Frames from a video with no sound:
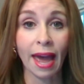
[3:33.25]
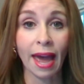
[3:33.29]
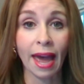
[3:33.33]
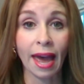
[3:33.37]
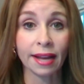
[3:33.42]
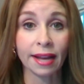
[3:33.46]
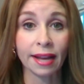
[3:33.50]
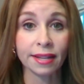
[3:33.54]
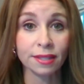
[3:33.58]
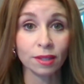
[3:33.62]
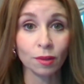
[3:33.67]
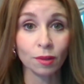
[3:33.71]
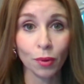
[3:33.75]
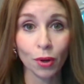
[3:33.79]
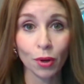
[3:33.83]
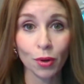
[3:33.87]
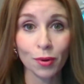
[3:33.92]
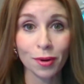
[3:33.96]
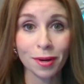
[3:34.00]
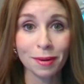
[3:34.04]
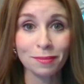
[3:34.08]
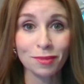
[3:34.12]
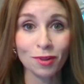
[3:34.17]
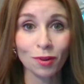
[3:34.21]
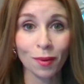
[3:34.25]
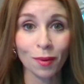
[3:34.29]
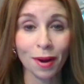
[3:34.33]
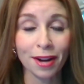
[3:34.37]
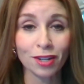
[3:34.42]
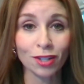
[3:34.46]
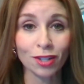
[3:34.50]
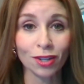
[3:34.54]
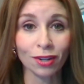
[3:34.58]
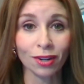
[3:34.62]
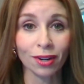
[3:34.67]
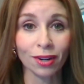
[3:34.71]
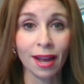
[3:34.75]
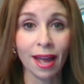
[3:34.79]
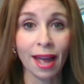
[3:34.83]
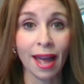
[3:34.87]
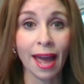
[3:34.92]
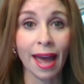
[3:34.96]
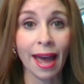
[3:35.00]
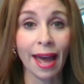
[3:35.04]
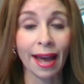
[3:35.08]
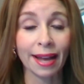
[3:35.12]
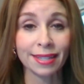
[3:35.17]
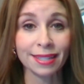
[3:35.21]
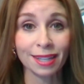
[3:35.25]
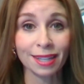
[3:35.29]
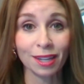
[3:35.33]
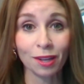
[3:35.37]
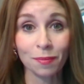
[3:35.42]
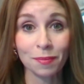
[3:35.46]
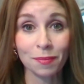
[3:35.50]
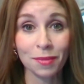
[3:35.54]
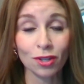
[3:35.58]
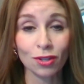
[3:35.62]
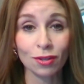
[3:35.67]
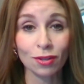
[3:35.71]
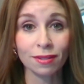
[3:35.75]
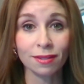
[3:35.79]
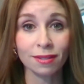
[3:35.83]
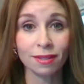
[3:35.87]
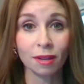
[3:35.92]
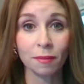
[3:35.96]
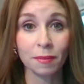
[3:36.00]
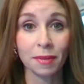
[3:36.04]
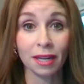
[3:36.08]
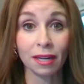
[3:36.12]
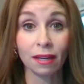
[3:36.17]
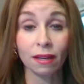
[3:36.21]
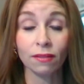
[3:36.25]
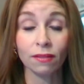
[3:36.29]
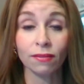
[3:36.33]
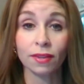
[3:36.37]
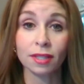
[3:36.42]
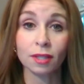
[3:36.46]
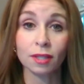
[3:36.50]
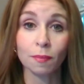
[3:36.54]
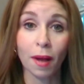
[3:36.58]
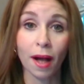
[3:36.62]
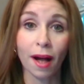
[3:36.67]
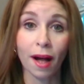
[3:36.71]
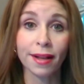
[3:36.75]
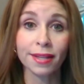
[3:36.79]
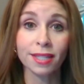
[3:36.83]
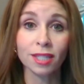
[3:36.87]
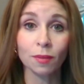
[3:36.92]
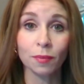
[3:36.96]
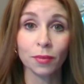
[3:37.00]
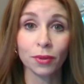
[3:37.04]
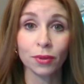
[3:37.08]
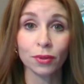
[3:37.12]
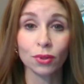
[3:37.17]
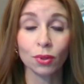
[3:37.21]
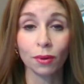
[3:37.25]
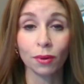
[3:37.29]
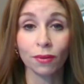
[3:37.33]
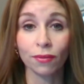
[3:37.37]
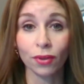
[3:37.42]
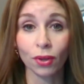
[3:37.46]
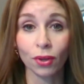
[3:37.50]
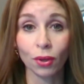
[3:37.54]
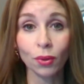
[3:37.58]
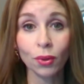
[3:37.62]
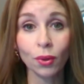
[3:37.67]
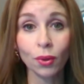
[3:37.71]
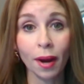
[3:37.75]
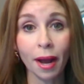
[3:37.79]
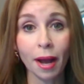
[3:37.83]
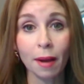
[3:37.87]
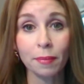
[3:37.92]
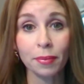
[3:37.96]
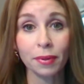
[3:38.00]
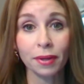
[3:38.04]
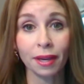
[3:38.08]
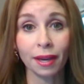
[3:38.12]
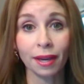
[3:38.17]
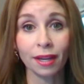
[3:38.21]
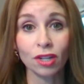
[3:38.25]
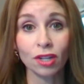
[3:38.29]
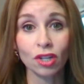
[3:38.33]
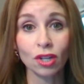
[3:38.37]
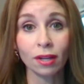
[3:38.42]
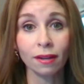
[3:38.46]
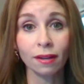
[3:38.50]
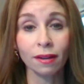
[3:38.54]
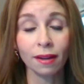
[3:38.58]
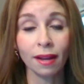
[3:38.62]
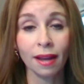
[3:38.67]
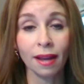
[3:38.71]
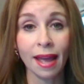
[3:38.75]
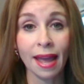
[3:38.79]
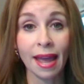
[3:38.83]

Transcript: ask the program director, ask the admissions committee if it's possible to review your application